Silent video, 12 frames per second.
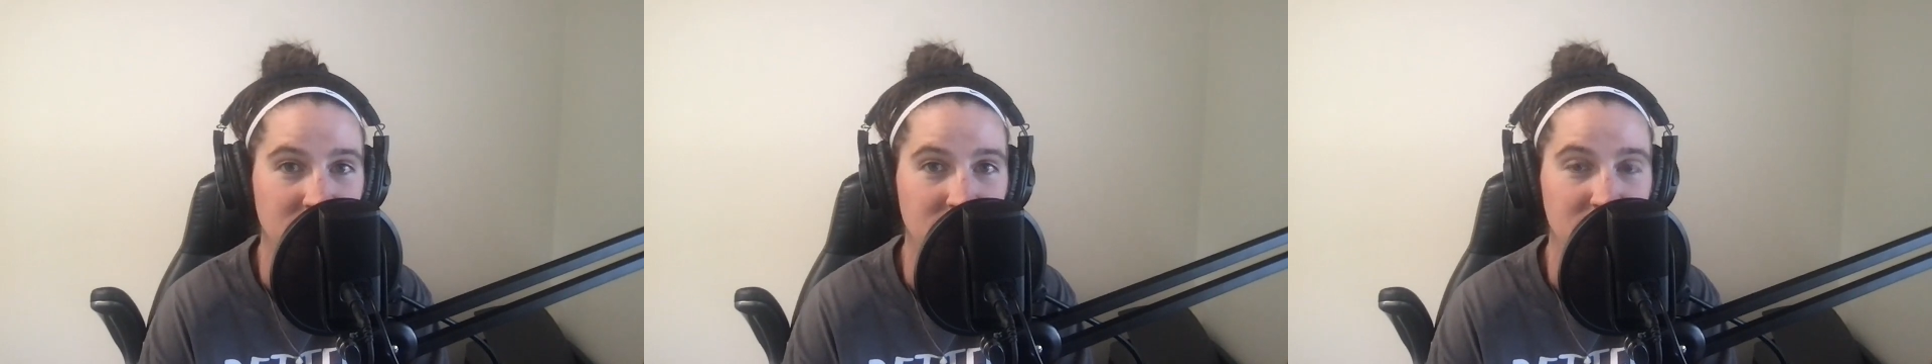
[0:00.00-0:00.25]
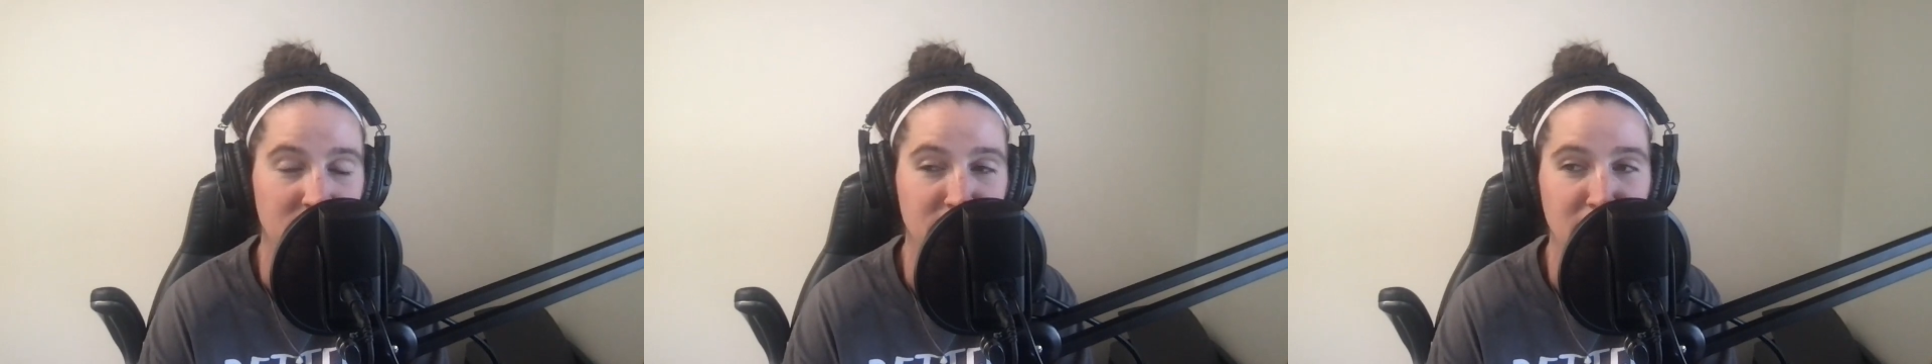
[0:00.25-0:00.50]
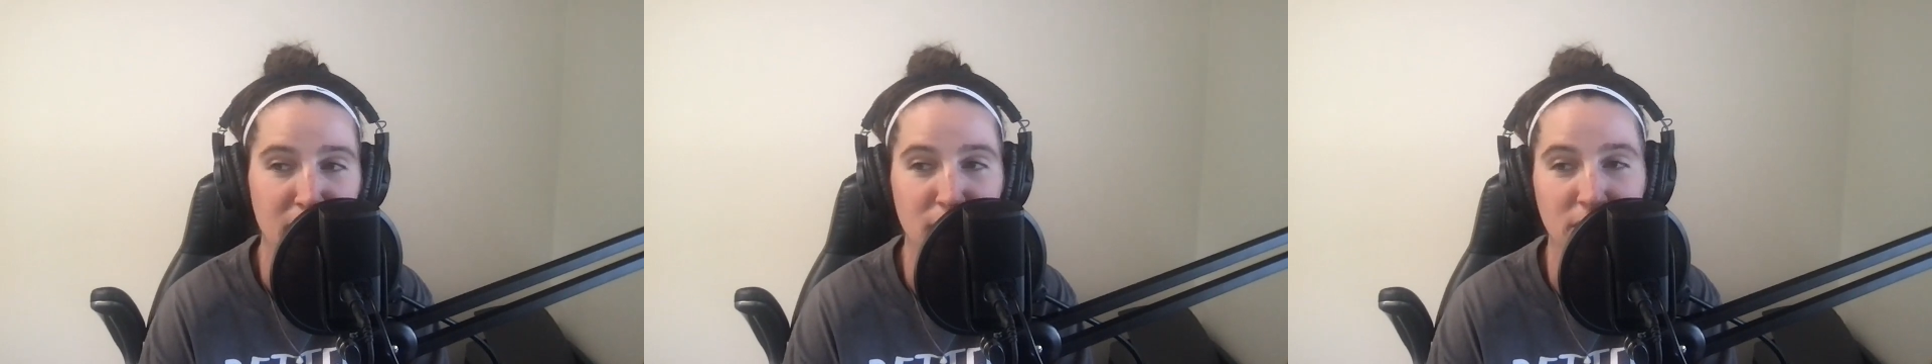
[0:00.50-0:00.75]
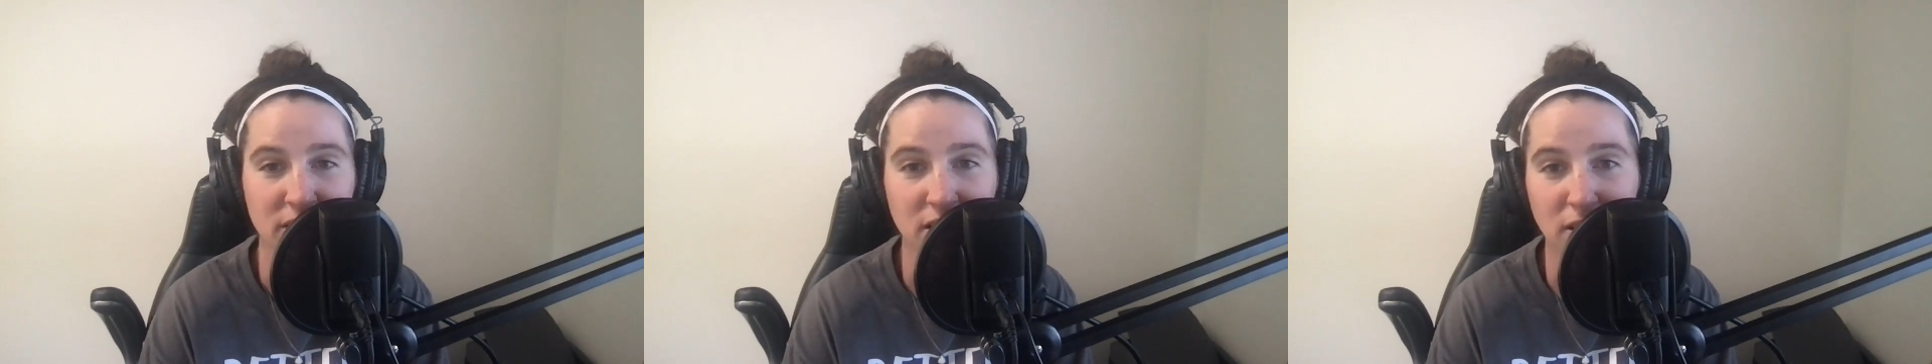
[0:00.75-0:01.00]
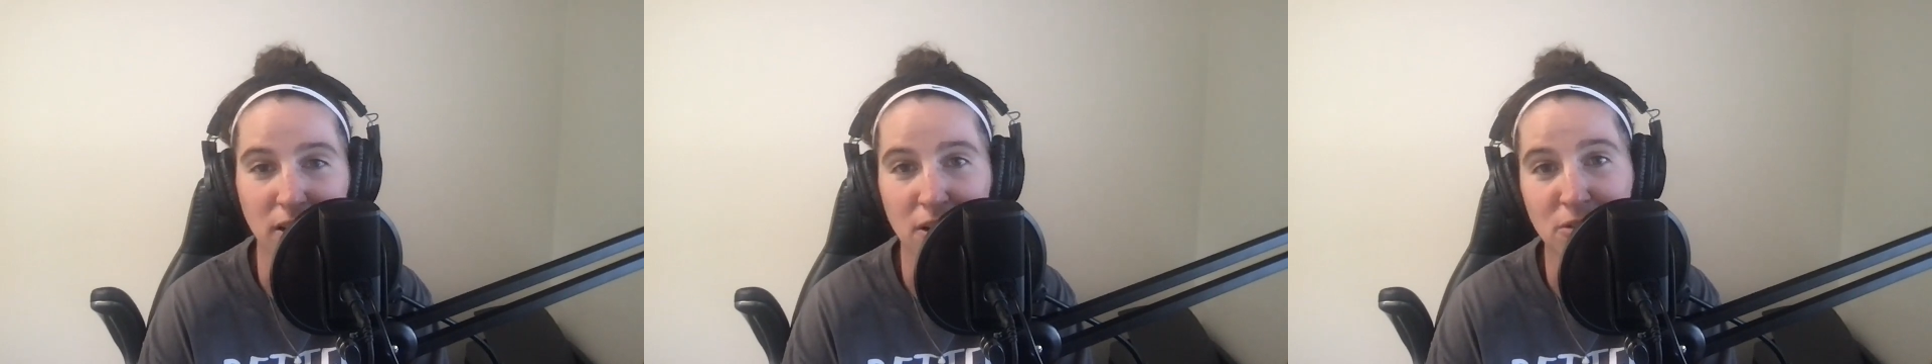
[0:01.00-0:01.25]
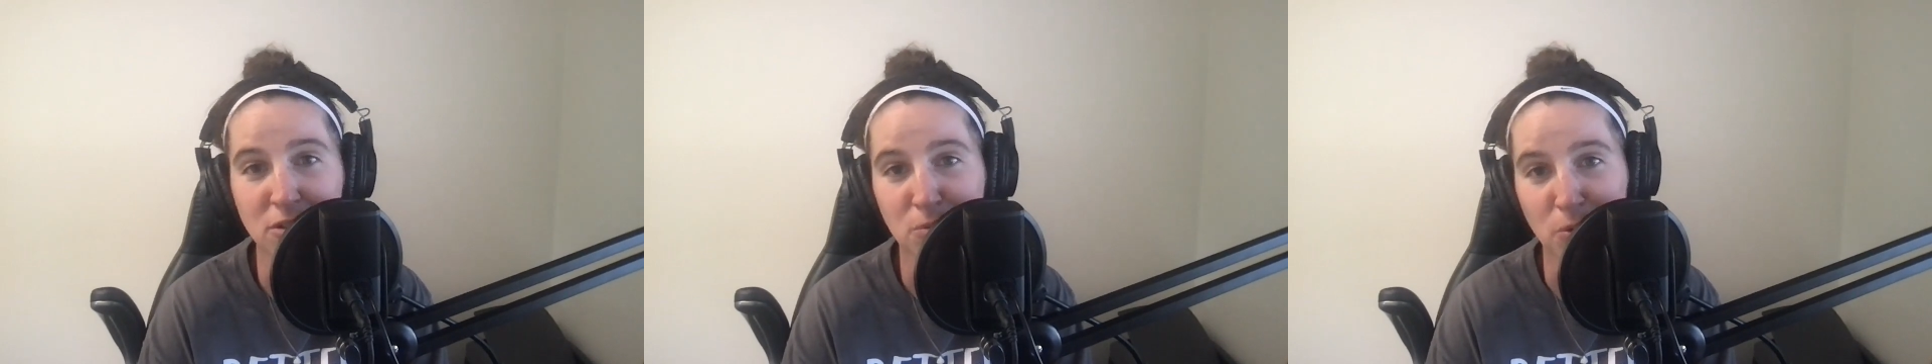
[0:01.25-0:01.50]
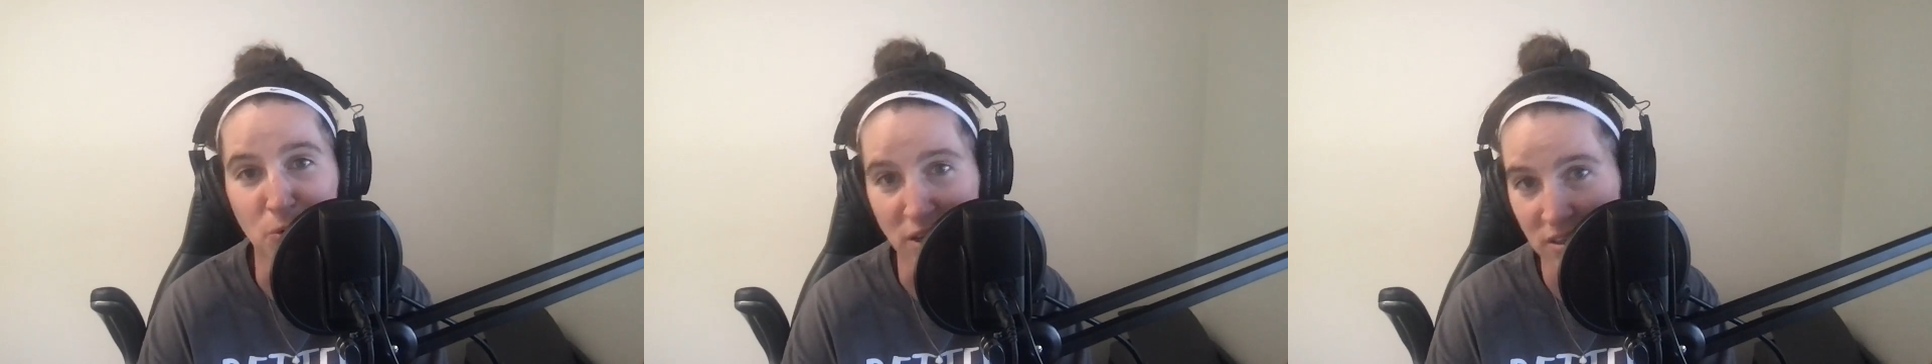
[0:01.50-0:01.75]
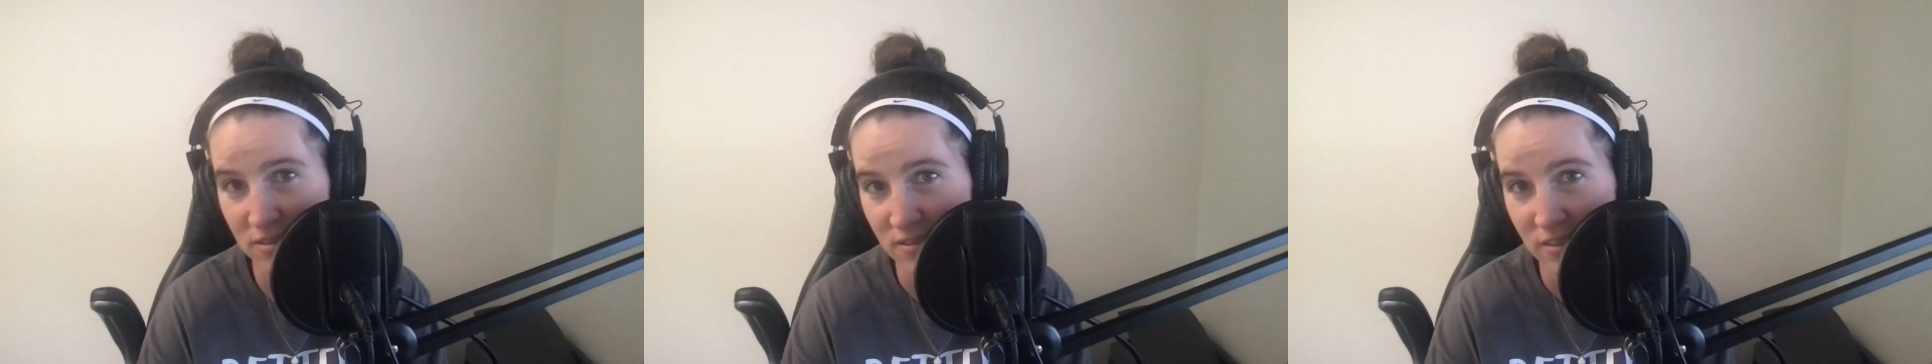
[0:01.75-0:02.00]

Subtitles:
is now at the lowest point.